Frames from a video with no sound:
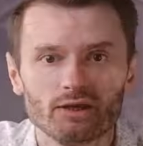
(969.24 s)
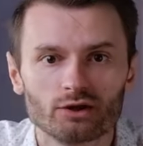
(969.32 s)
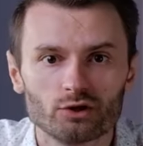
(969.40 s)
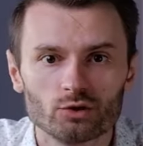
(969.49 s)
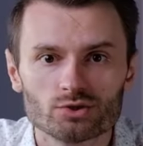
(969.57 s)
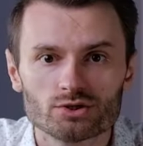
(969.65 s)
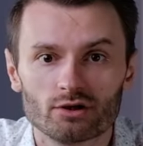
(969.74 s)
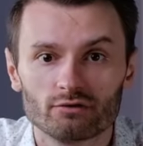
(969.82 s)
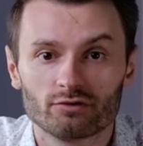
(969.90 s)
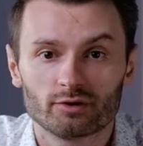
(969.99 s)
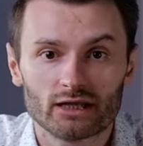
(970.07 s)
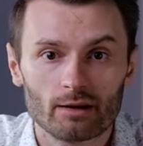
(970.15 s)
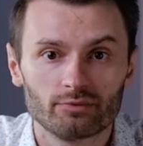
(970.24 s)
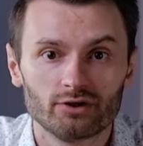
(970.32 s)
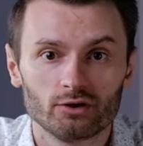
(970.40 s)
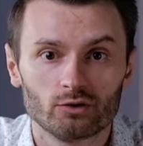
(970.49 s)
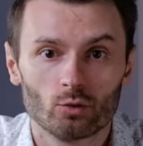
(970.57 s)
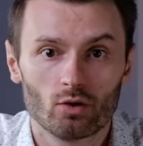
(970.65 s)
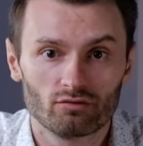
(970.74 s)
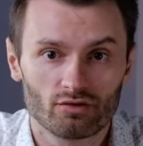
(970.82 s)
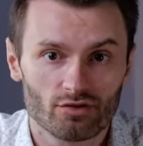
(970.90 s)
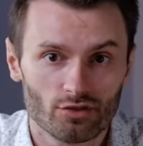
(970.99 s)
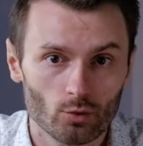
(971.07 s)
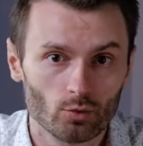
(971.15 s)
accused of attempting to
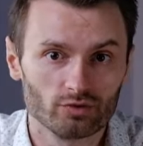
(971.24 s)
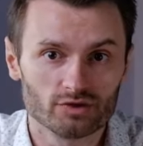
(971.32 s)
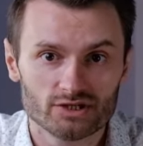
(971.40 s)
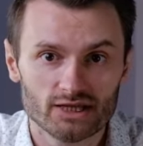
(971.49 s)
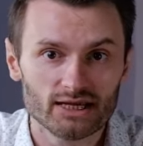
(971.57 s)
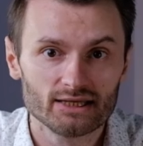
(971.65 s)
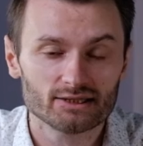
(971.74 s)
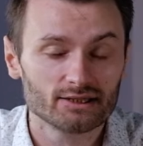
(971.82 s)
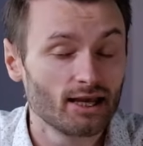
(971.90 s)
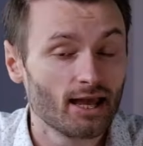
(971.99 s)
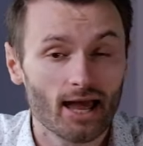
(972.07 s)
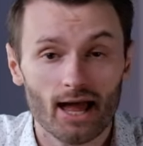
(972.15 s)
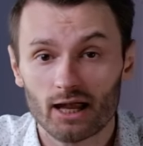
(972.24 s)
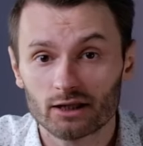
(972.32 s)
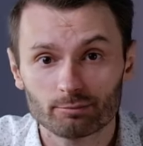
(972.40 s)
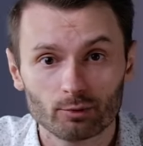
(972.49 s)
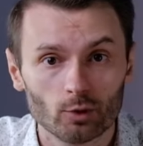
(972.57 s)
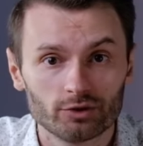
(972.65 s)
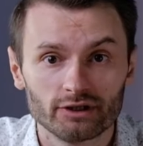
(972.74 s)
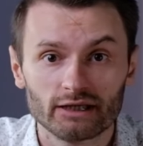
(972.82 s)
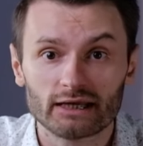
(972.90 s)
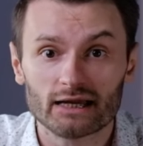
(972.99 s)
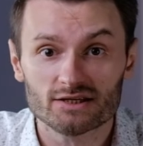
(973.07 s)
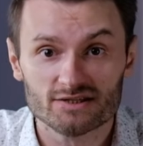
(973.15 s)
overthrow the state, and plotting
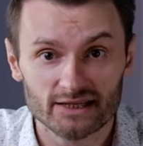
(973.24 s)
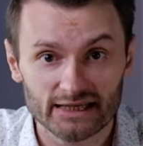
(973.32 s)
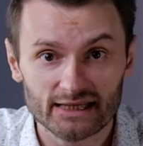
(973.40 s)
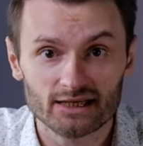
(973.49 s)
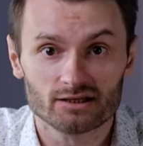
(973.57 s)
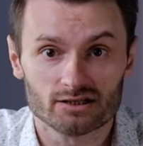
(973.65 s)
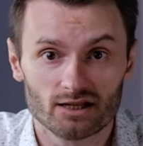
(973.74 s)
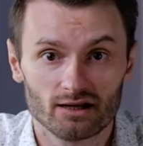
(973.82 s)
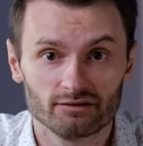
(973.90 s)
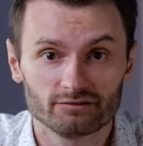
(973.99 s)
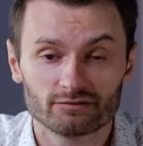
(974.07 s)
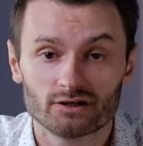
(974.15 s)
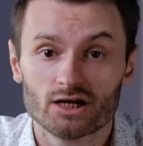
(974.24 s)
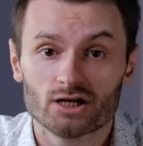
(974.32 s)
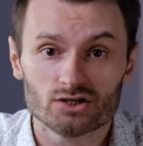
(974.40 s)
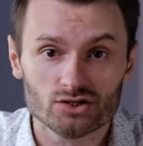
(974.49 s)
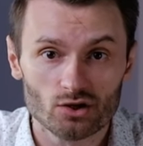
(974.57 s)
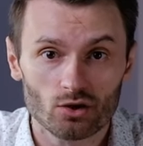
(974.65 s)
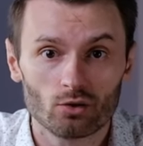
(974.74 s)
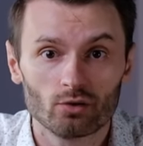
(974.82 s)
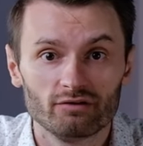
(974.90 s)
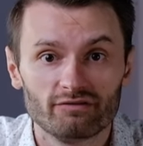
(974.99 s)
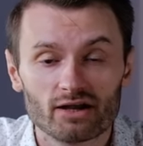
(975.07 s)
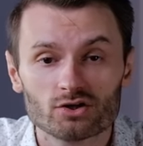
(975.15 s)
against the king's life, so
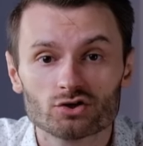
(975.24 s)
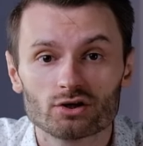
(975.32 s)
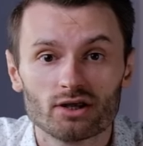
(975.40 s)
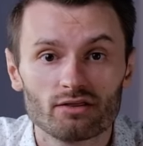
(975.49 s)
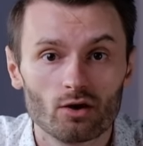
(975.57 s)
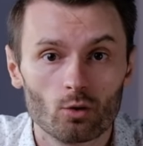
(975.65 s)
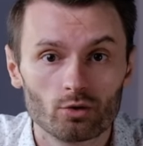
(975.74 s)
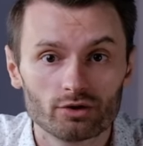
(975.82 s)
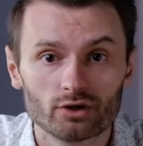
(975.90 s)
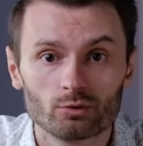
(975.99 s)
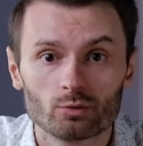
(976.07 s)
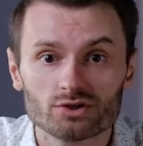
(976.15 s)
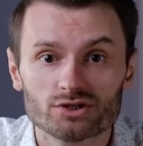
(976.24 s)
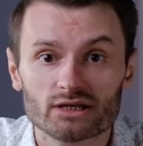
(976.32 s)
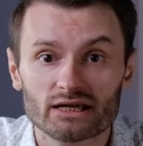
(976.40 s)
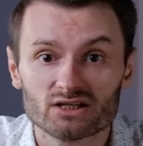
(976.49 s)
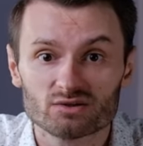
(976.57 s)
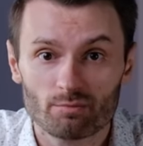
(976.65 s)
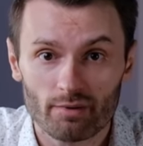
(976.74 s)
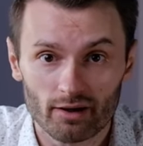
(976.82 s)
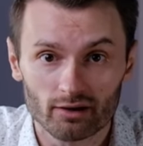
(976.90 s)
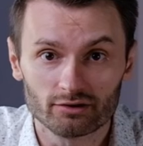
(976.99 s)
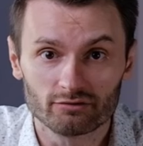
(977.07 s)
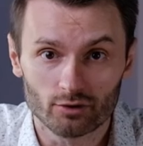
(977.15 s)
eventually the order was
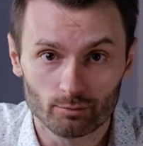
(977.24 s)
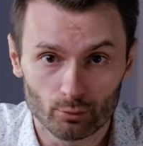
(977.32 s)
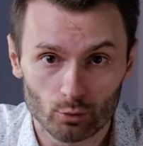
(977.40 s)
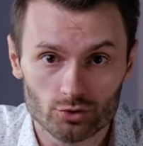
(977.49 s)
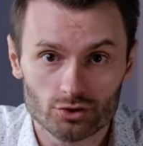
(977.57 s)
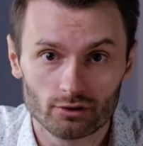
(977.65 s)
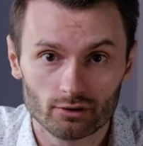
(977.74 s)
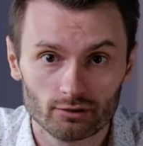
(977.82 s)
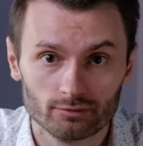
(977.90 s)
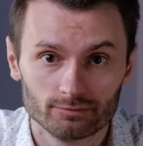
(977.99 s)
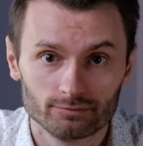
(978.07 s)
expelled from Portugal.